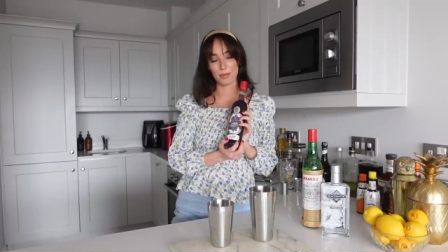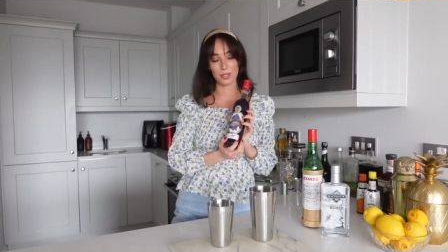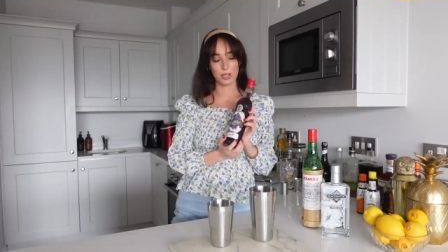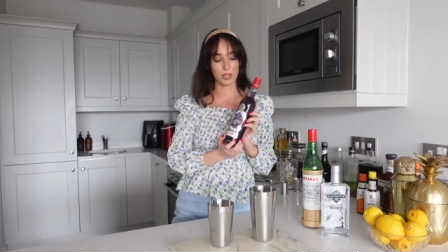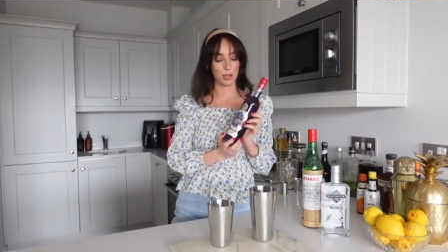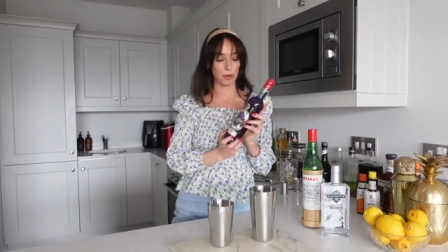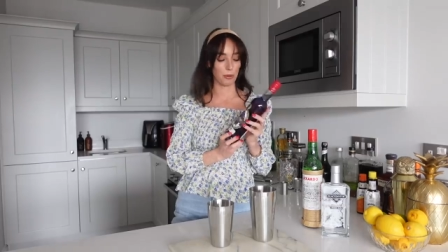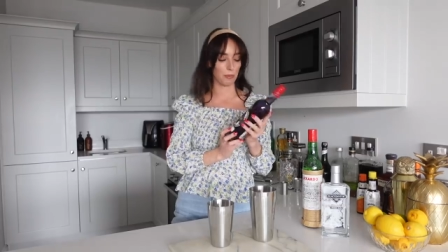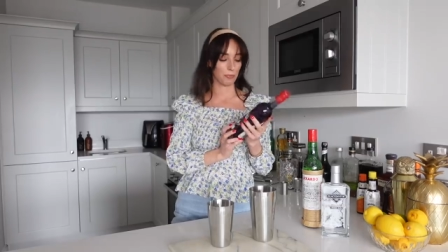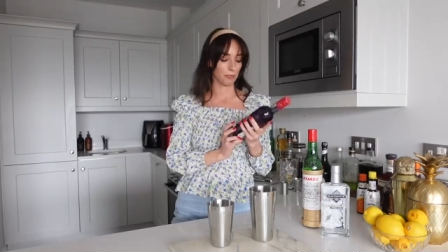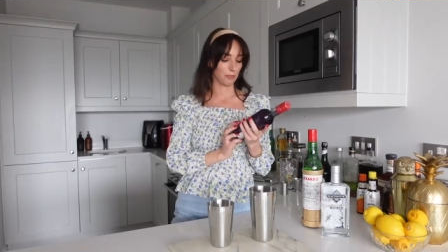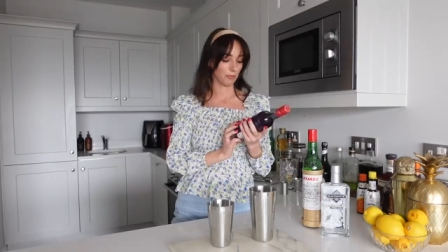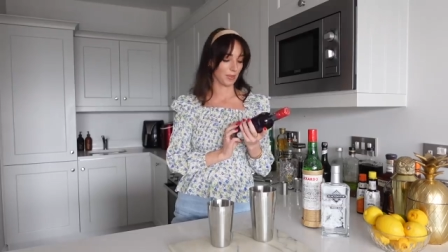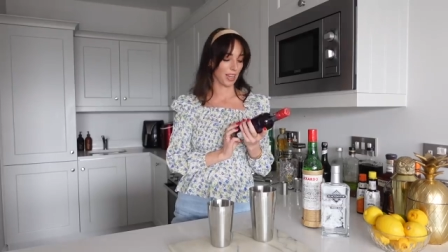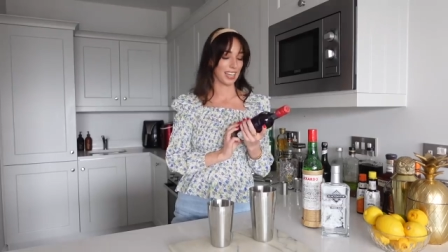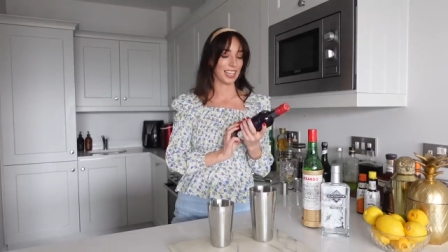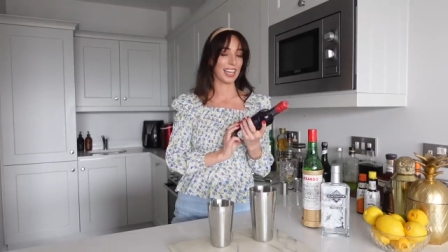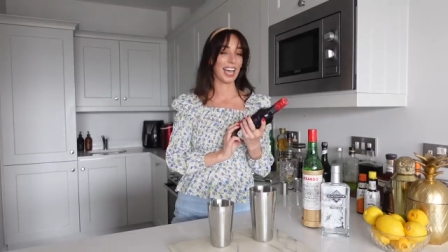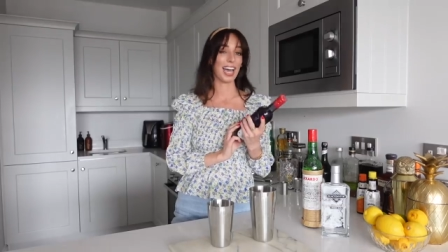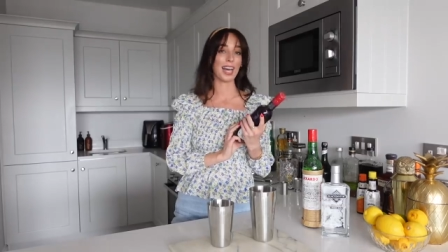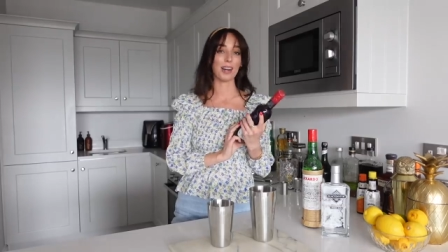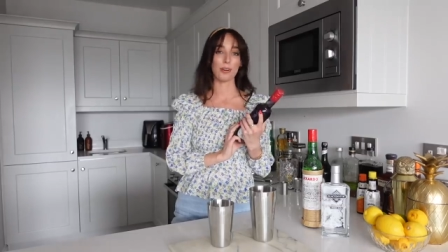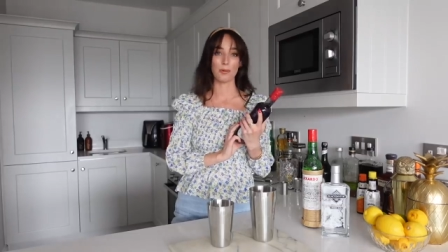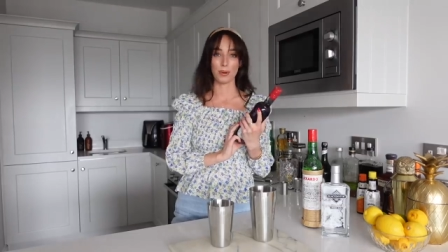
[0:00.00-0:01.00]
So I
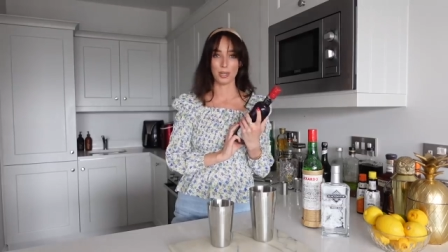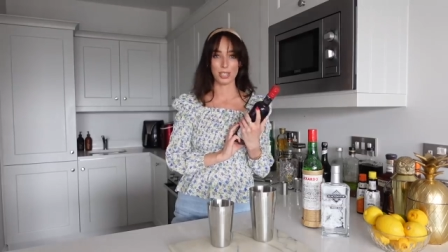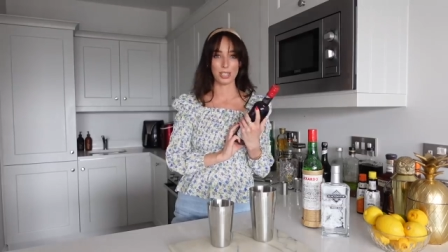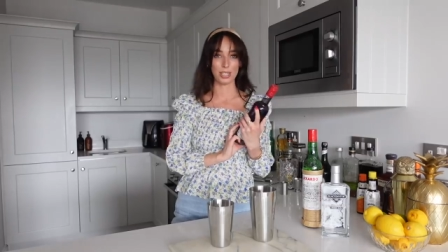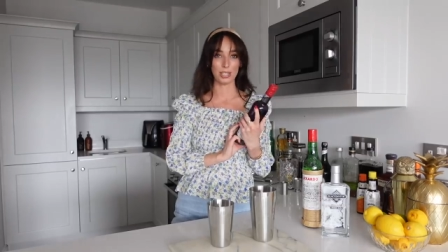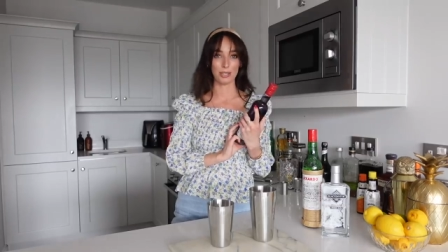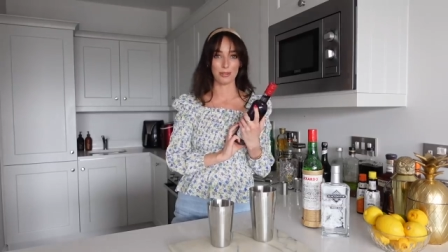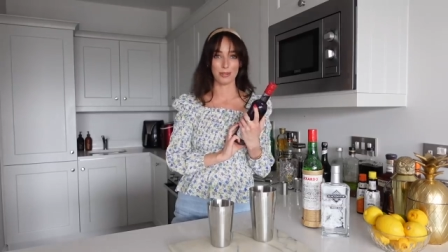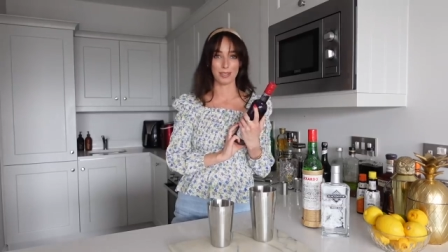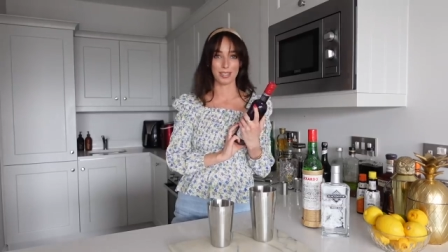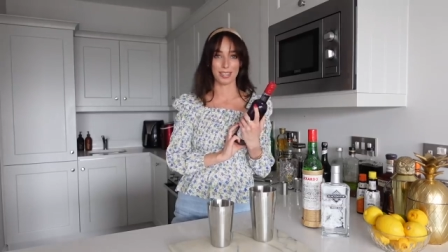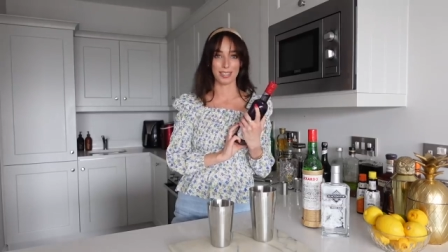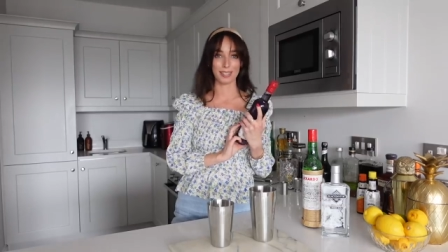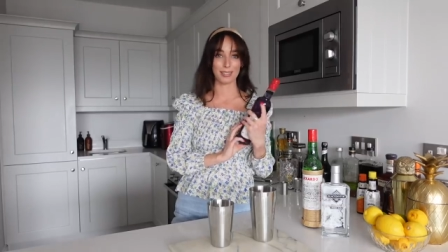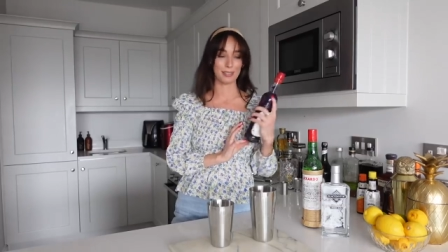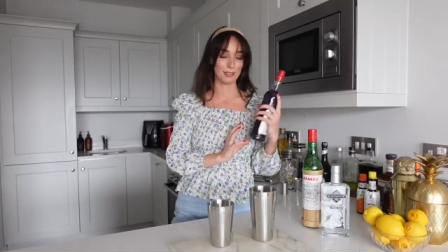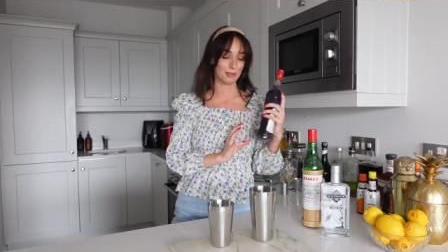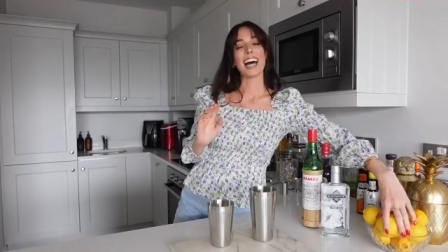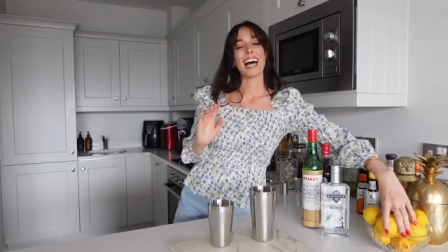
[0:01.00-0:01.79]
cannot wait to use this.